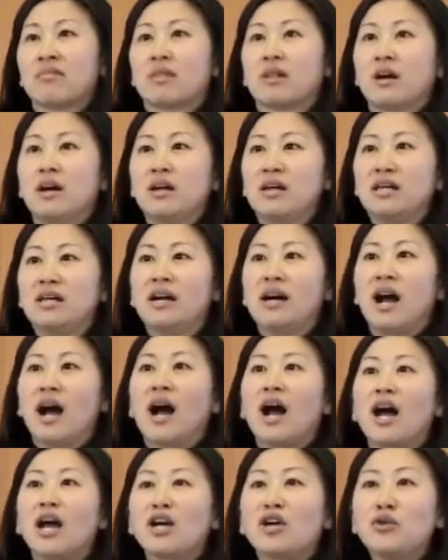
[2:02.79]

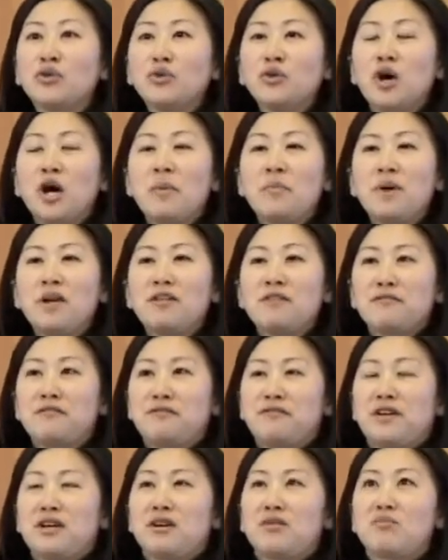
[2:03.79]
I grew up in a
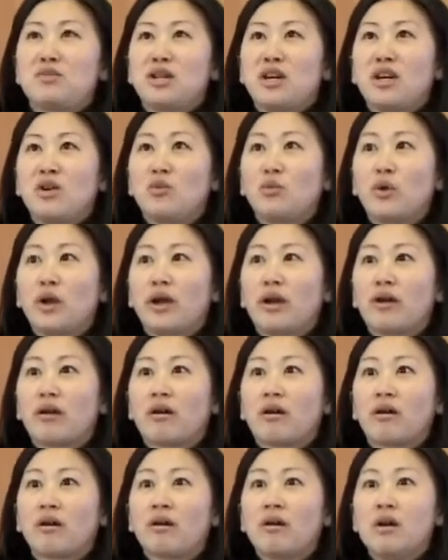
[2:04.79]
family
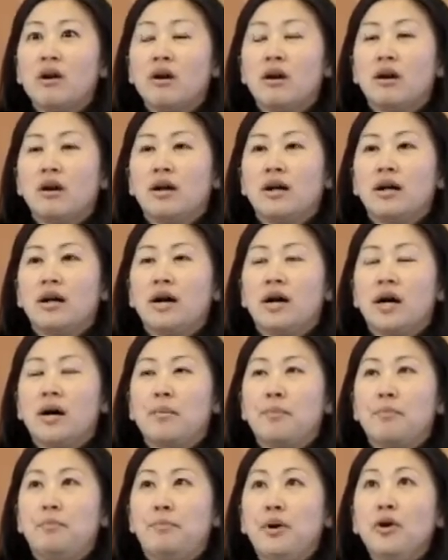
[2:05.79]
where
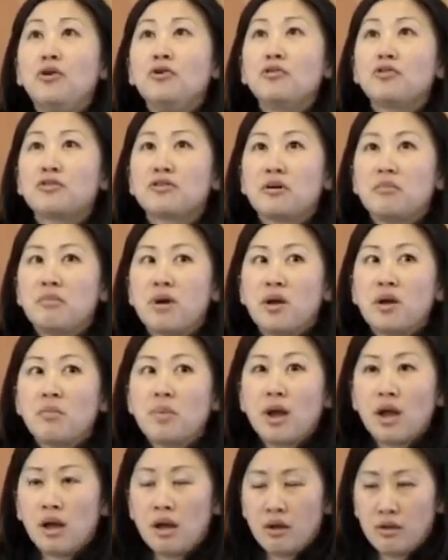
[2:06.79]
both my
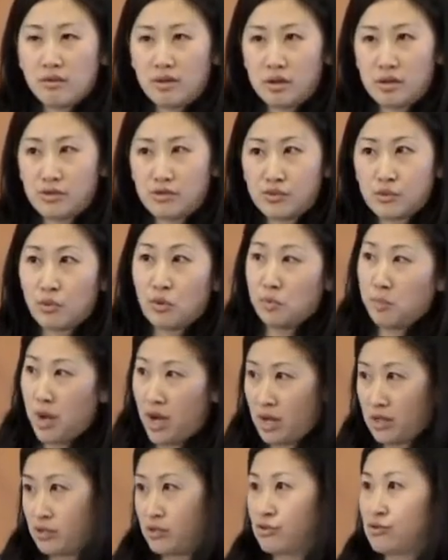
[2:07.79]
parents were
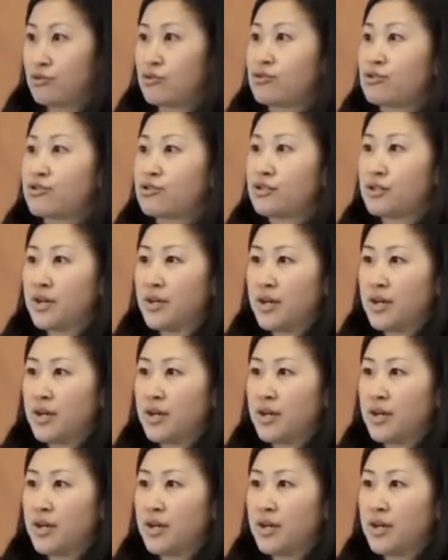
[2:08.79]
pastors.